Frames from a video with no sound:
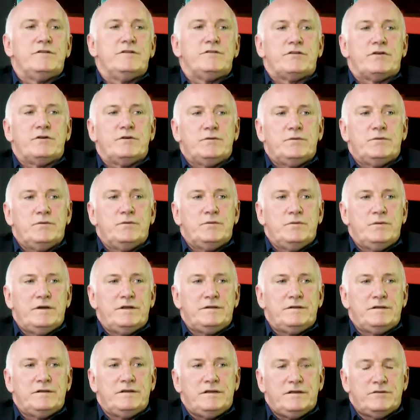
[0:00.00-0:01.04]
So
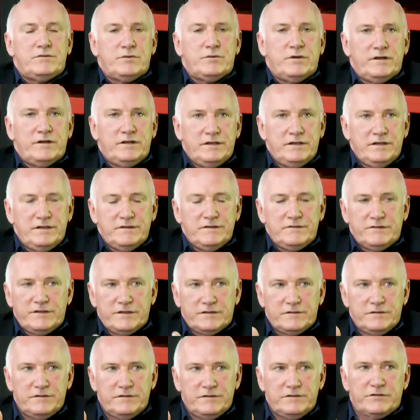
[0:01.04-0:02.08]
when the Israeli
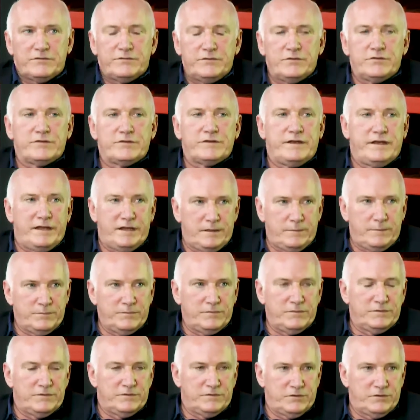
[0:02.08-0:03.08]
settlers first came